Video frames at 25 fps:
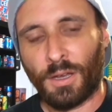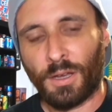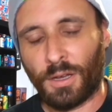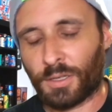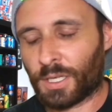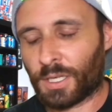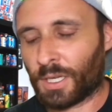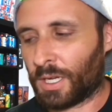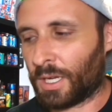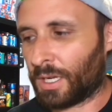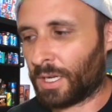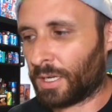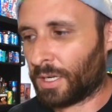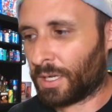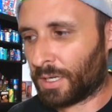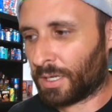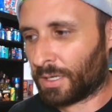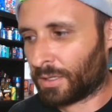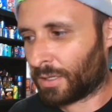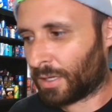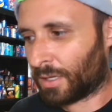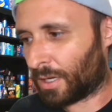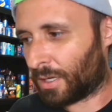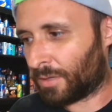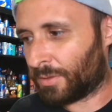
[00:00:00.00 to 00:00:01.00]
okay,
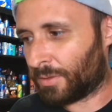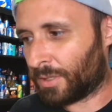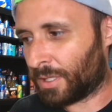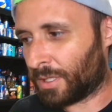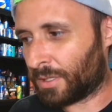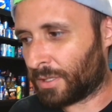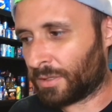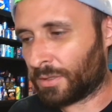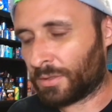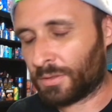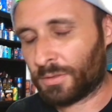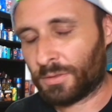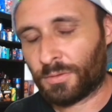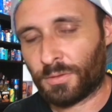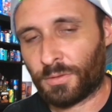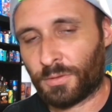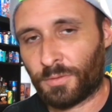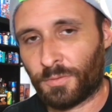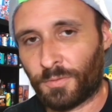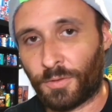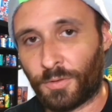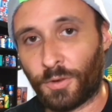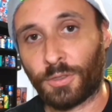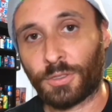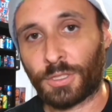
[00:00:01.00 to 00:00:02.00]
I mean,
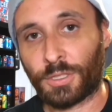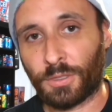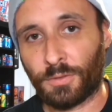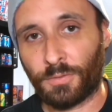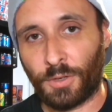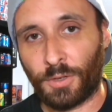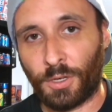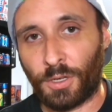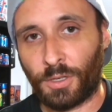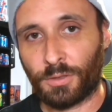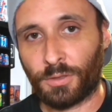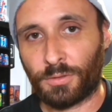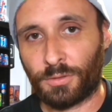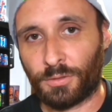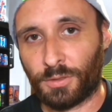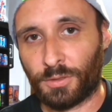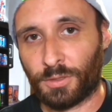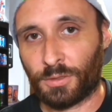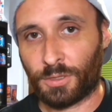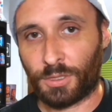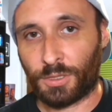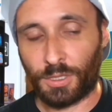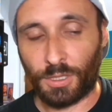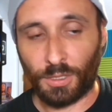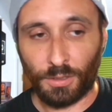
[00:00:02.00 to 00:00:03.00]
first of all,
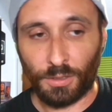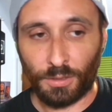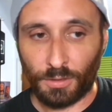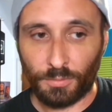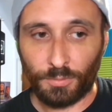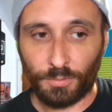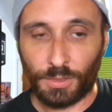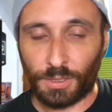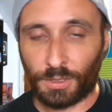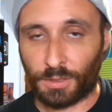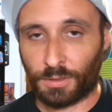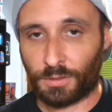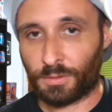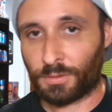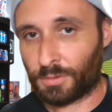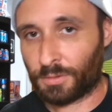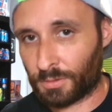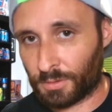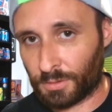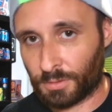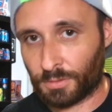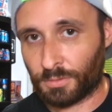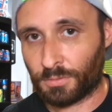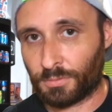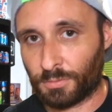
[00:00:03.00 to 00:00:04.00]
you shouldn't have been
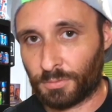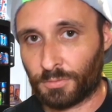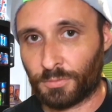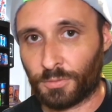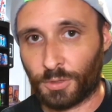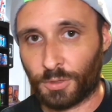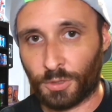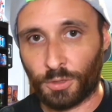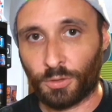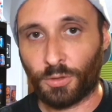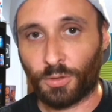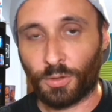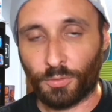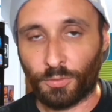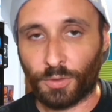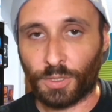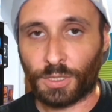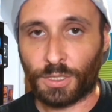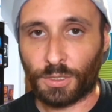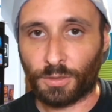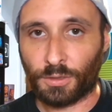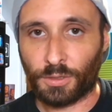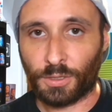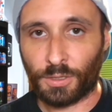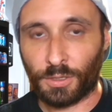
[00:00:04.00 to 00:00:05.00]
doing
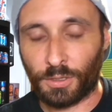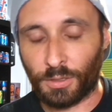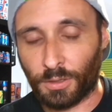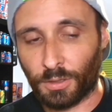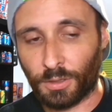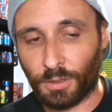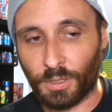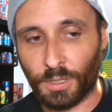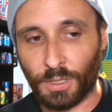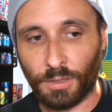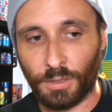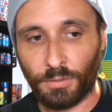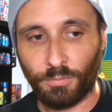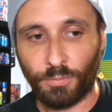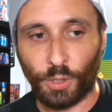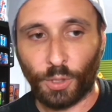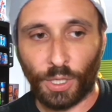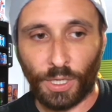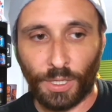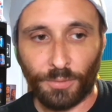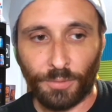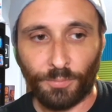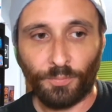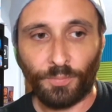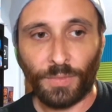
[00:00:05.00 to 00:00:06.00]
what you were doing,
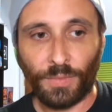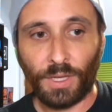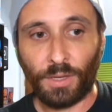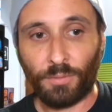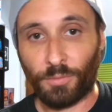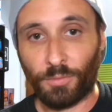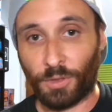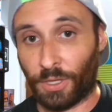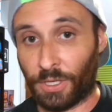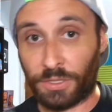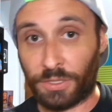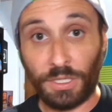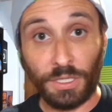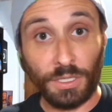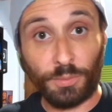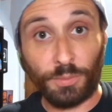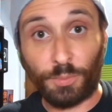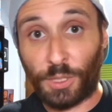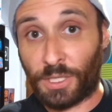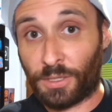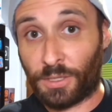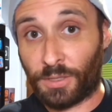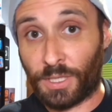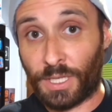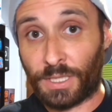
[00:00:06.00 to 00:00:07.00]
but let this
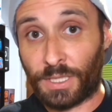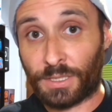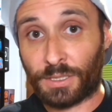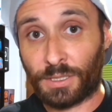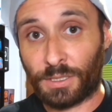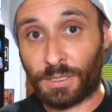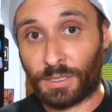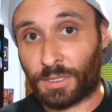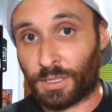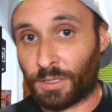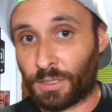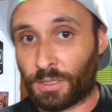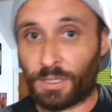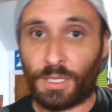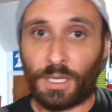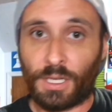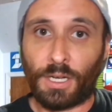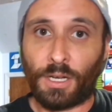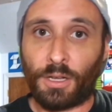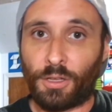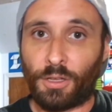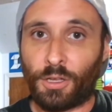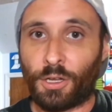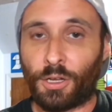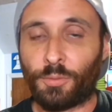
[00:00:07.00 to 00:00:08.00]
be a lesson to you.
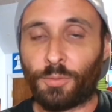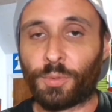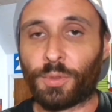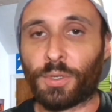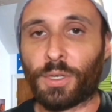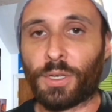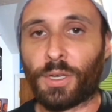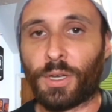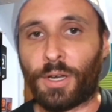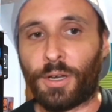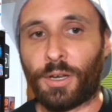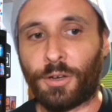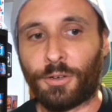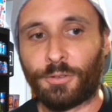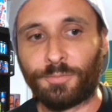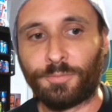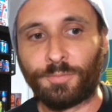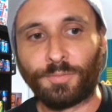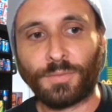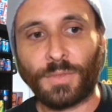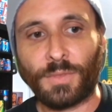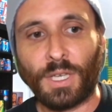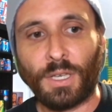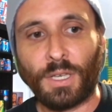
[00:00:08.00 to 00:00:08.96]
I'll help you out.